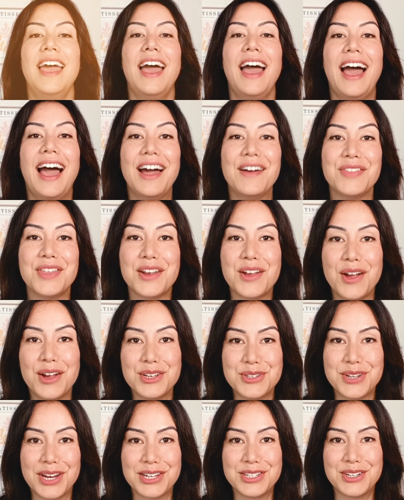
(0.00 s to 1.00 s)
Have the
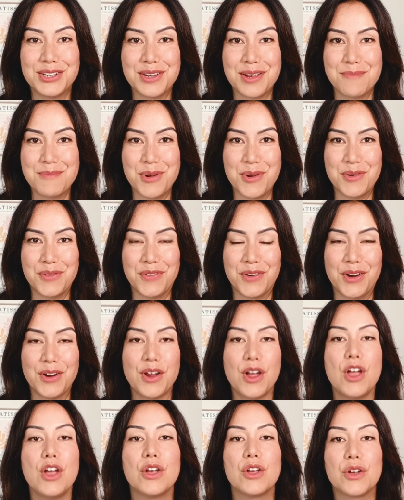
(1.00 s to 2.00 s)
contractor come
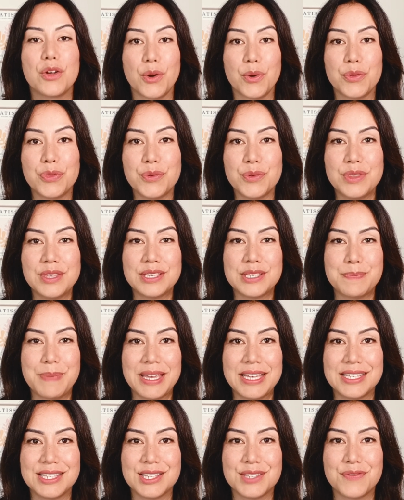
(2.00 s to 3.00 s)
over, go through the
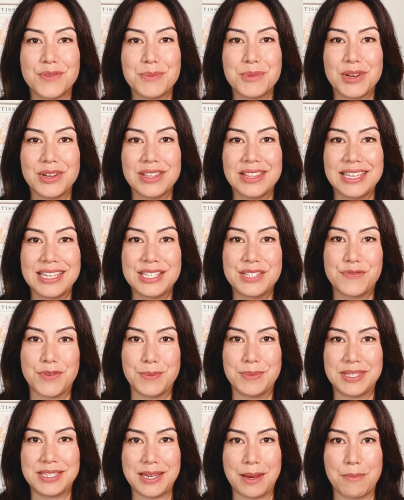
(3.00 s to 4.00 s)
spaces from your list from
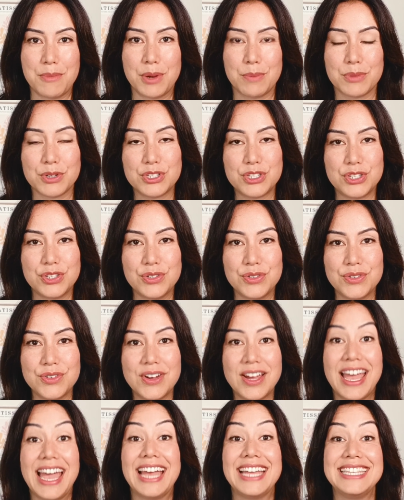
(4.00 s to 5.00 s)
step number
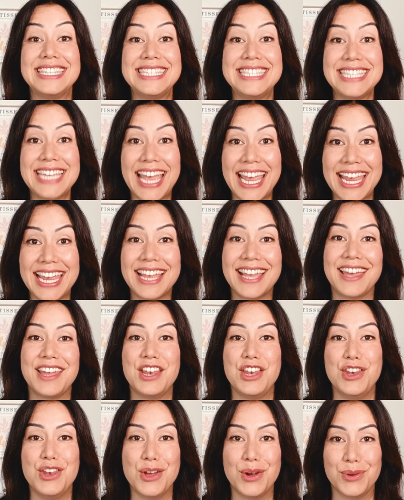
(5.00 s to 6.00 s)
2, and take
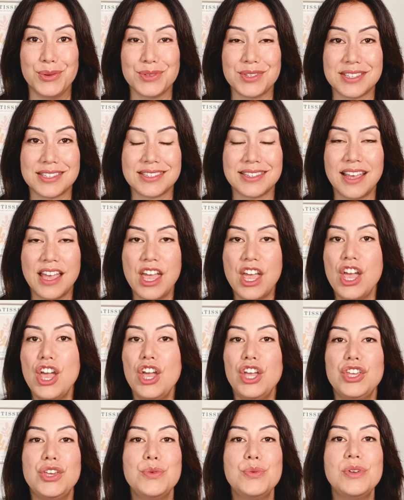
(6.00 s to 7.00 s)
notes.
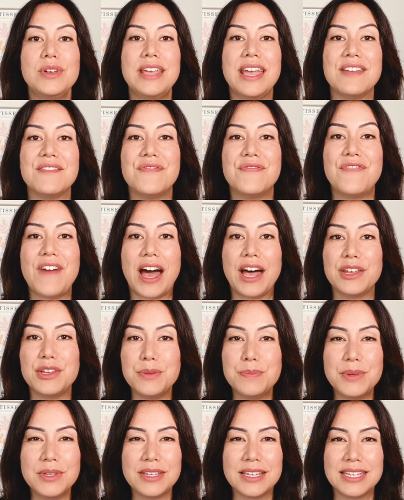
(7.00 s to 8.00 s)
You will get
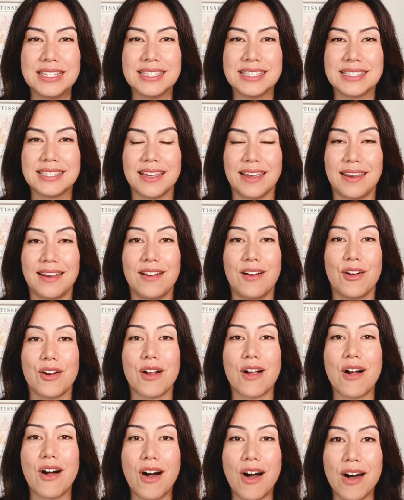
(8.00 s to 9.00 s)
valuable insight on
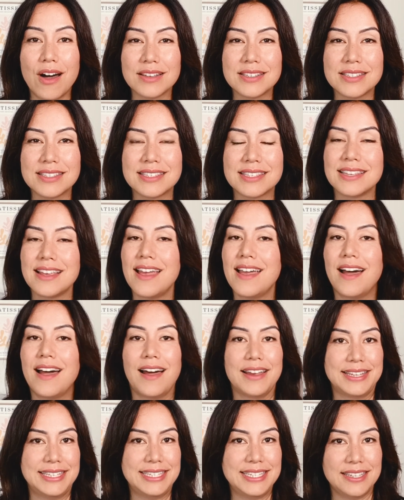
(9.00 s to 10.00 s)
costs,
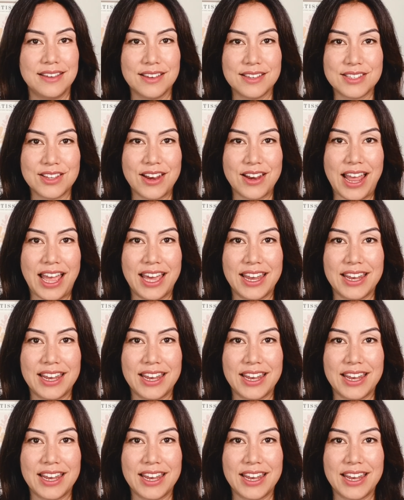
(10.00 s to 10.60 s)
ideas on how